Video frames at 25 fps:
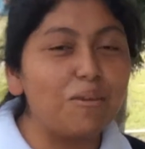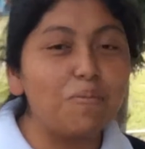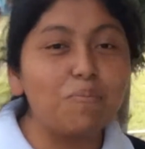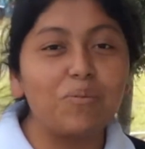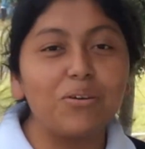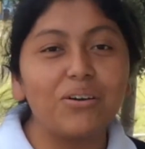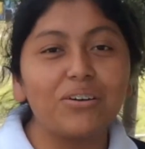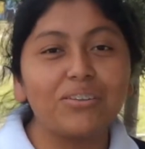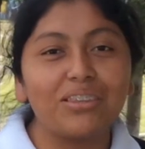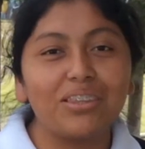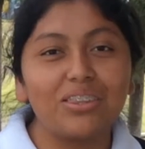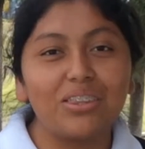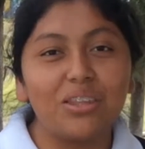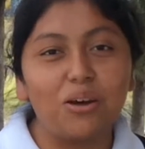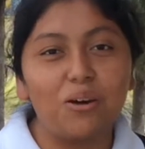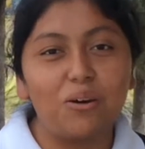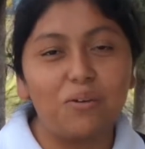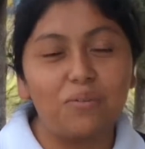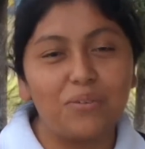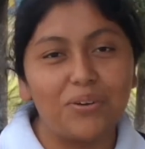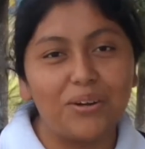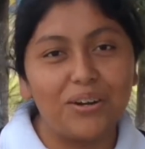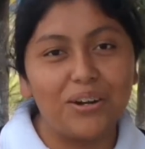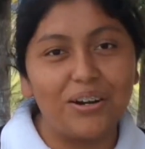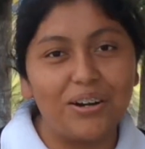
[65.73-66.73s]
the importance of,
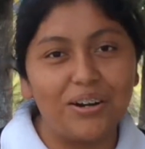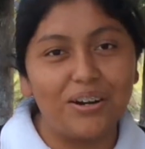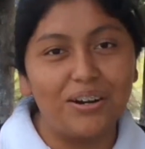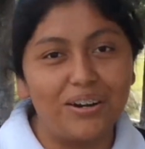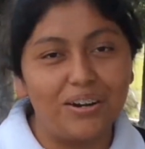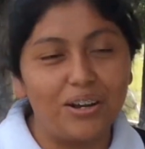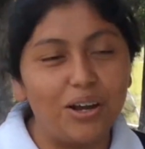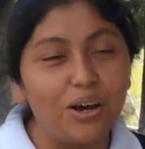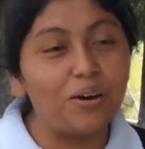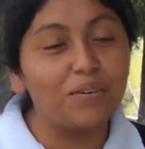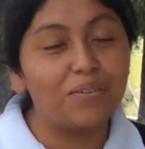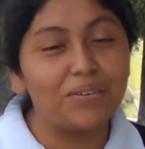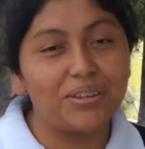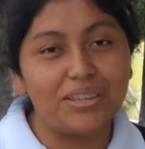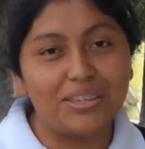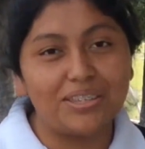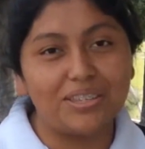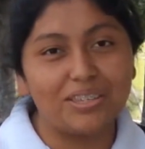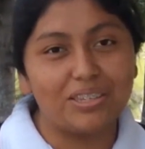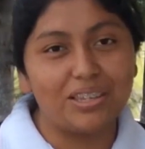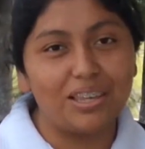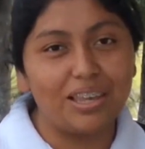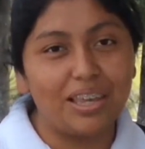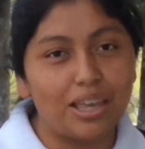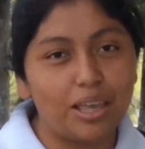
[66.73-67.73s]
her, of
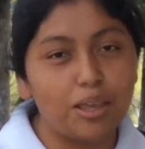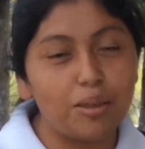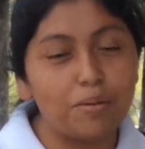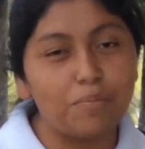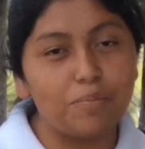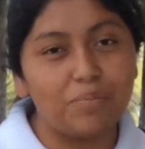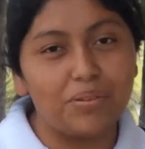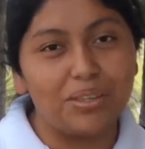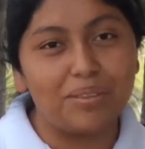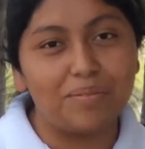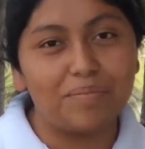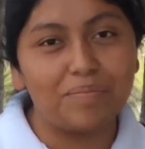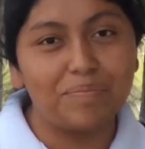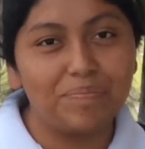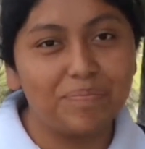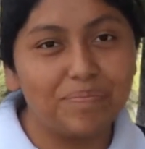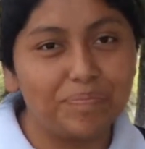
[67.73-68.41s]
his equipment.